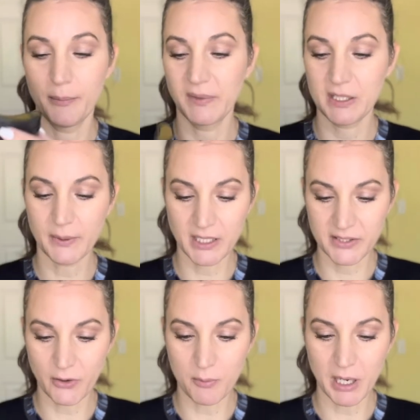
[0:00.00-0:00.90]
This one is
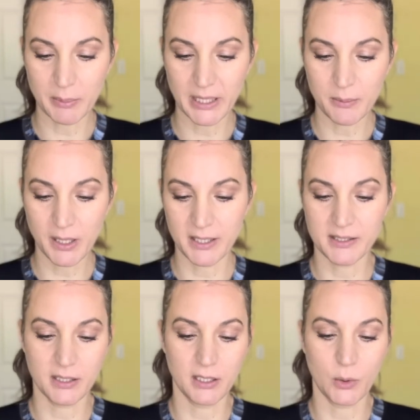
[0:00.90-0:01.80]
from Abib. It's
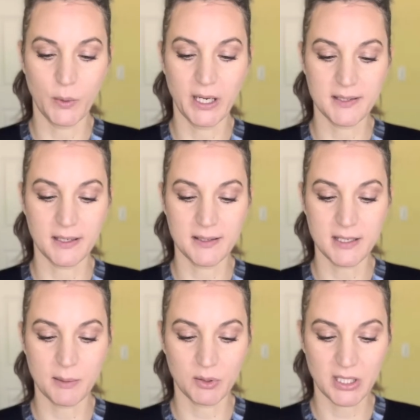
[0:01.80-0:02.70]
a quick sun
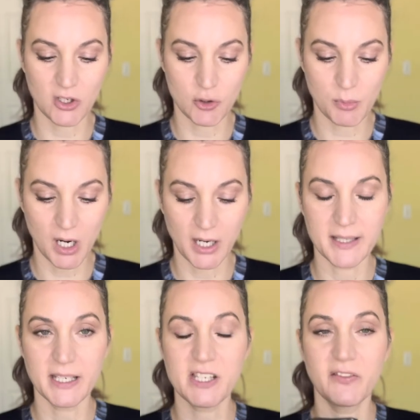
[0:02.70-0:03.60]
stick protection bar. It's
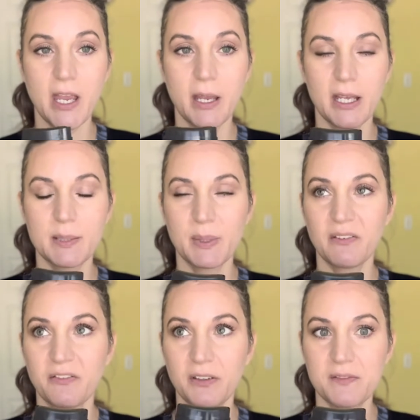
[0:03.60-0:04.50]
SPF
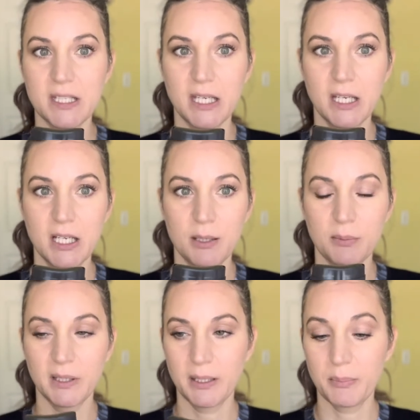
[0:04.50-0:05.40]
50
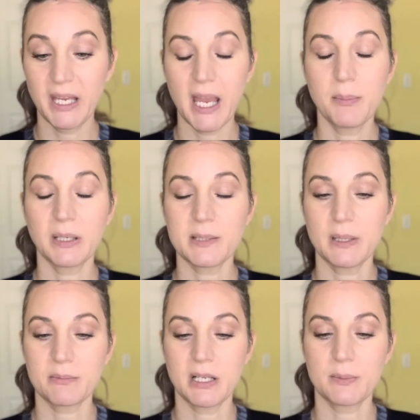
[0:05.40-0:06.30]
PA++++,
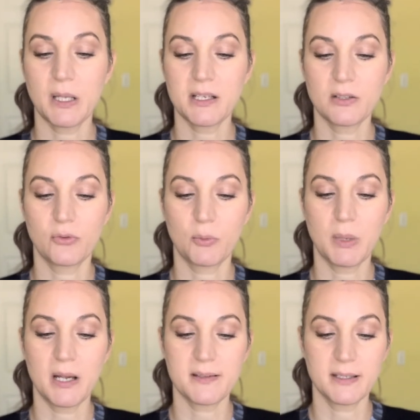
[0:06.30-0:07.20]
so
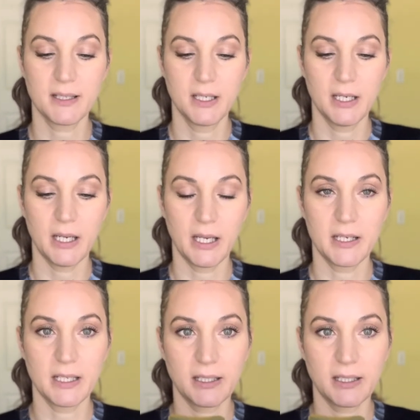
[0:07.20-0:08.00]
4+. And it